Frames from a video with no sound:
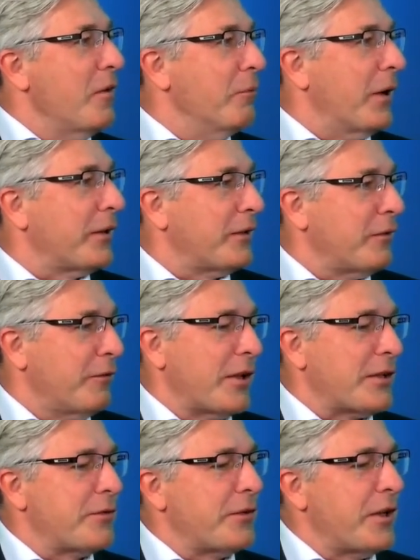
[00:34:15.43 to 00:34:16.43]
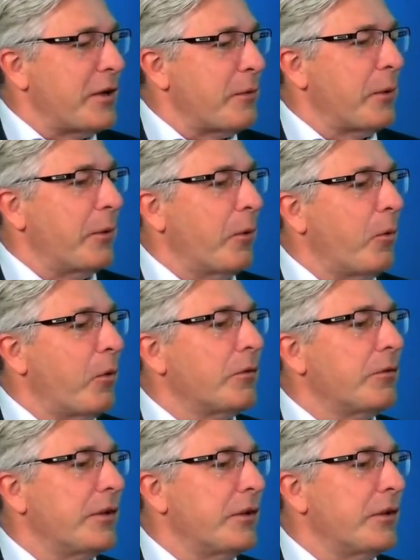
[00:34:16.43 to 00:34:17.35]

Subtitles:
But that's the day where all the